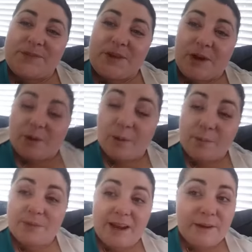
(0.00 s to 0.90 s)
So
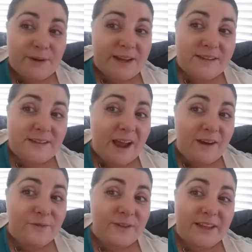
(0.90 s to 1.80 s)
anyways, I
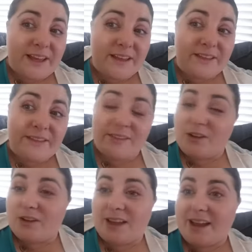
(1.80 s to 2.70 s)
don't feel like I
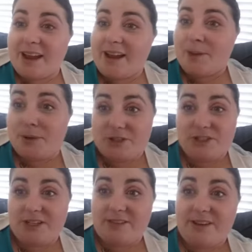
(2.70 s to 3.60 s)
look like I got
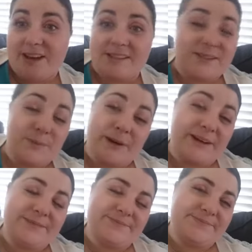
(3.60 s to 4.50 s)
punched in the face, but